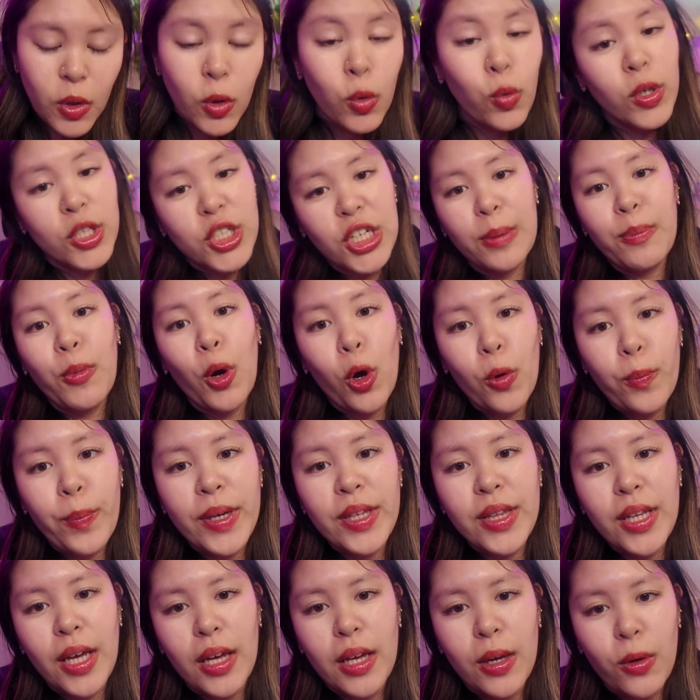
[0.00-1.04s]
which I'm
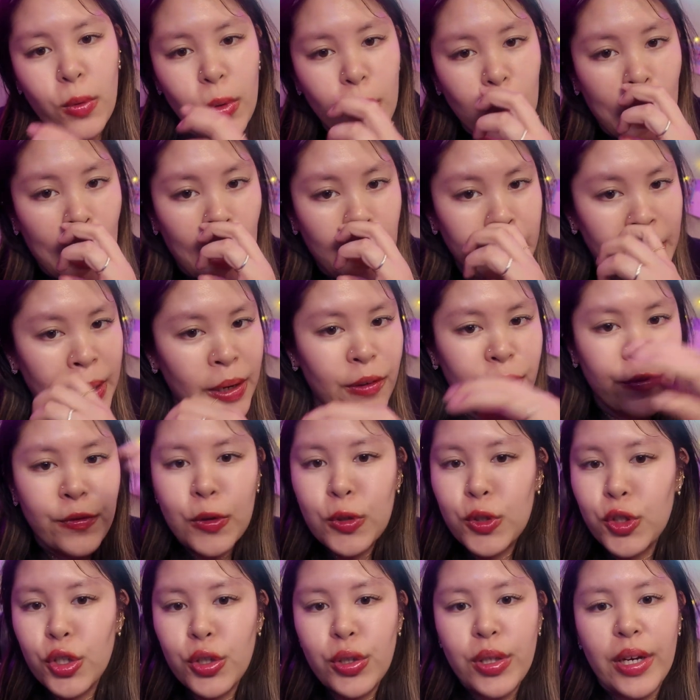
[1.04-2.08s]
hoping that it will come in a
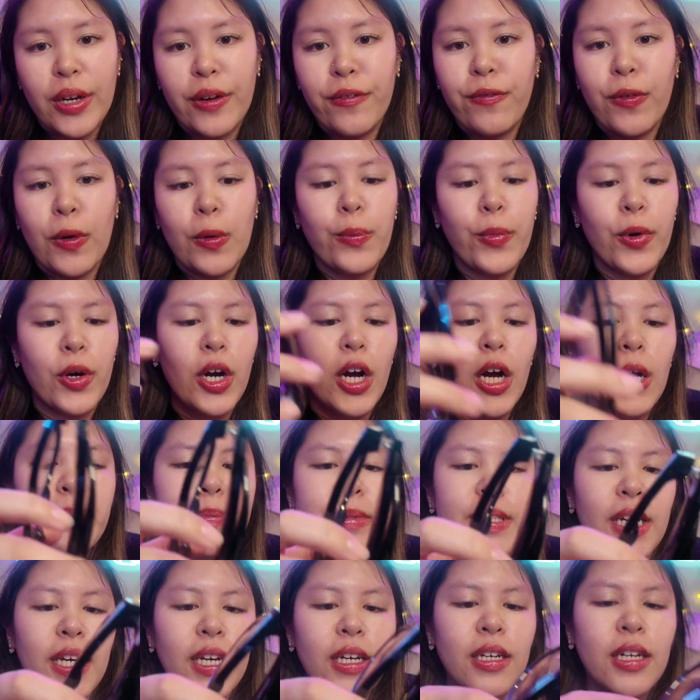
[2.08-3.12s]
future like firmware
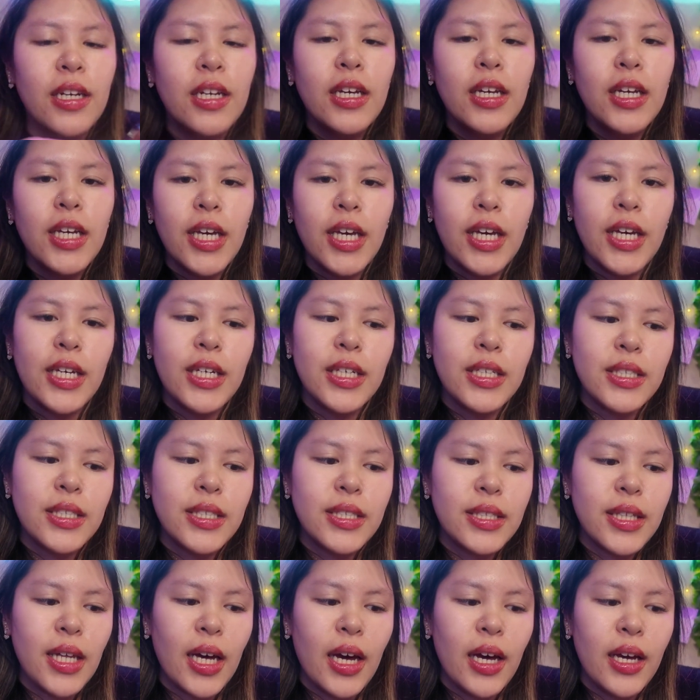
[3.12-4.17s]
update,
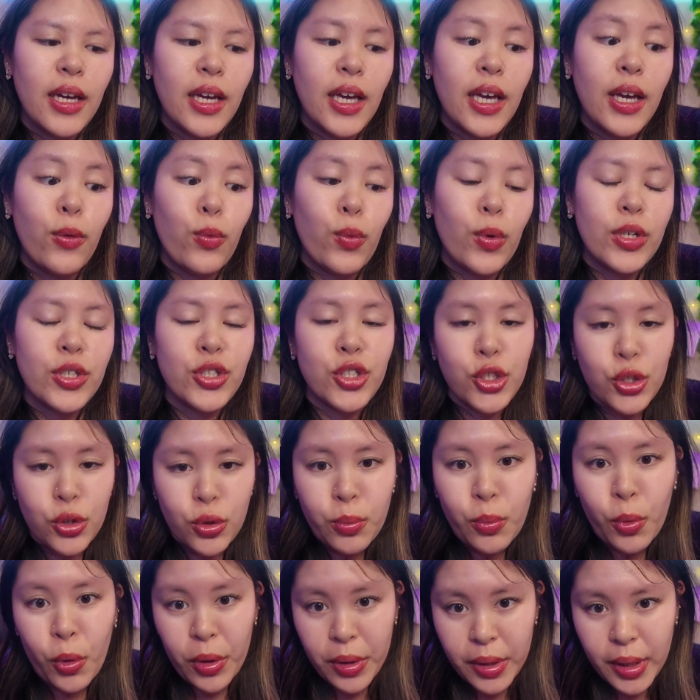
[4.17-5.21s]
is that it would do
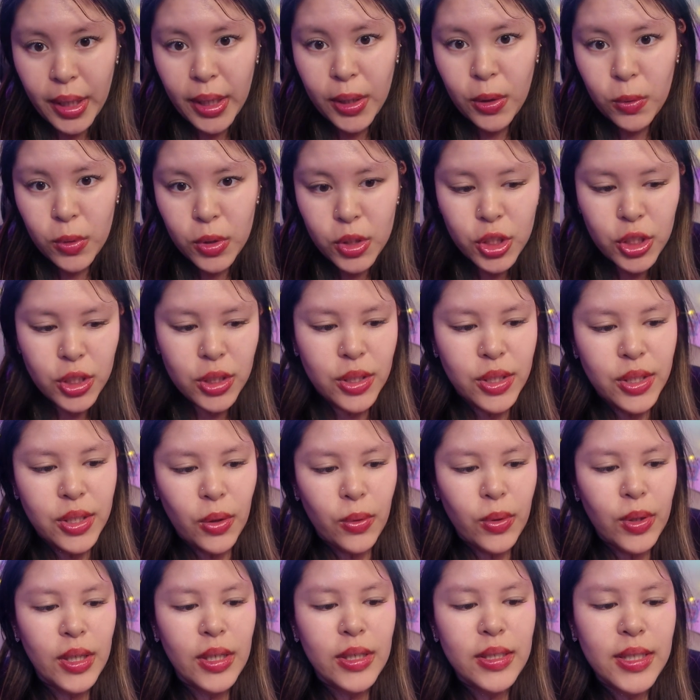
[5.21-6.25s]
more languages.
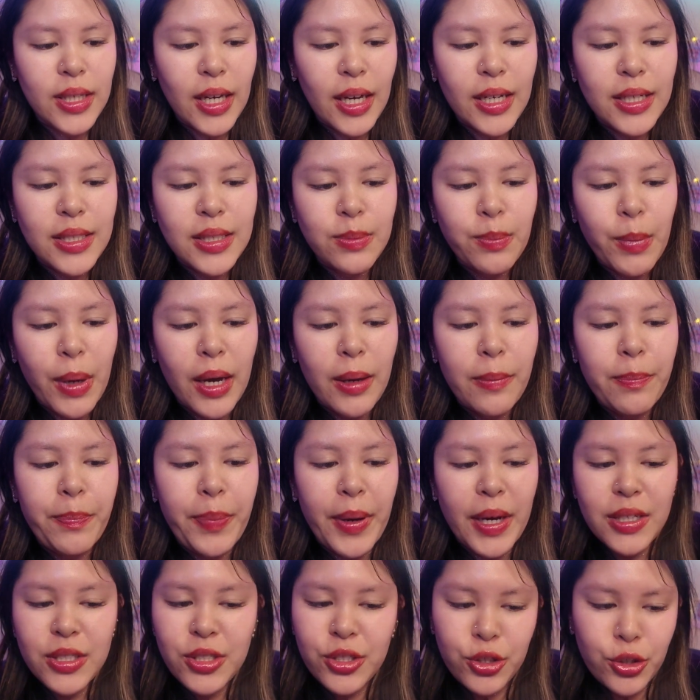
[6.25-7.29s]
So in this case, my
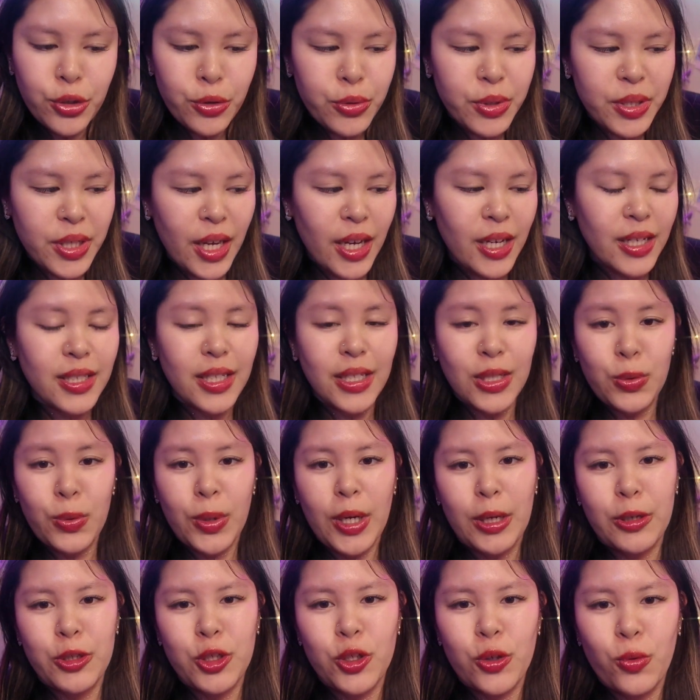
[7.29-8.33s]
best use case is
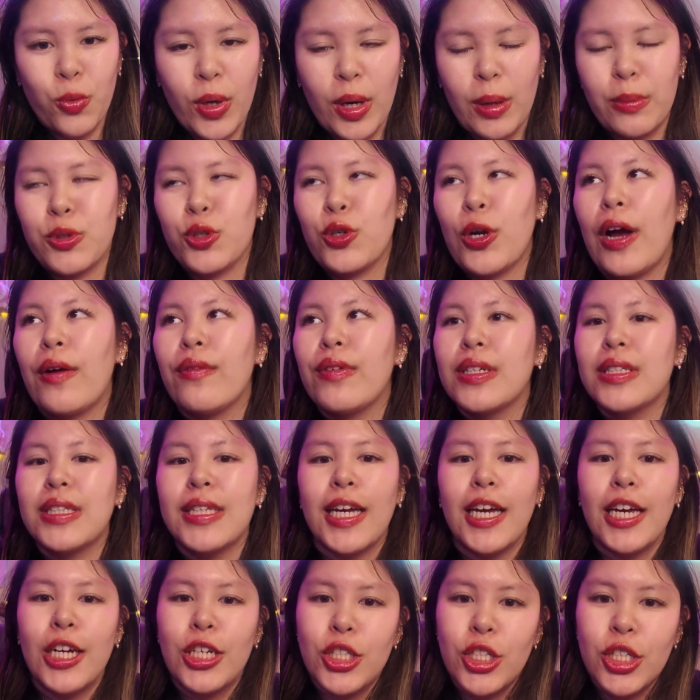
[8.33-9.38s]
when I'm traveling
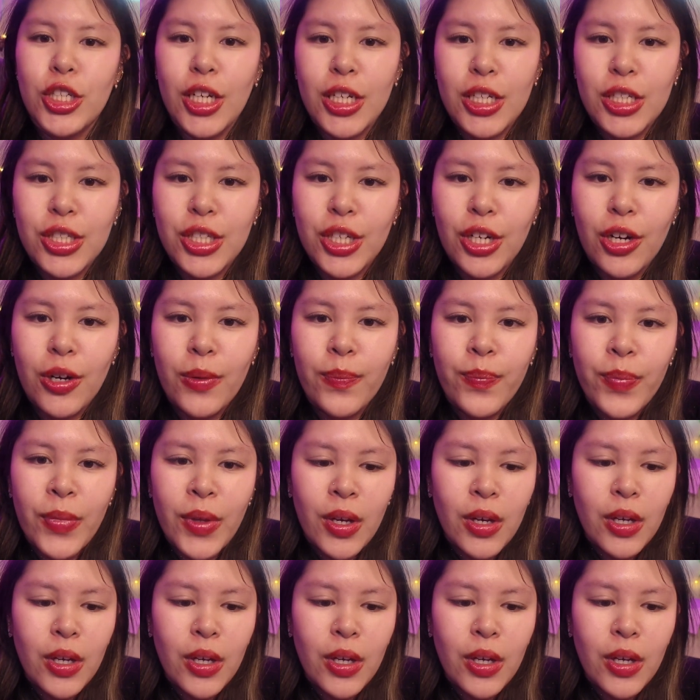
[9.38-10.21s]
to Asia next year.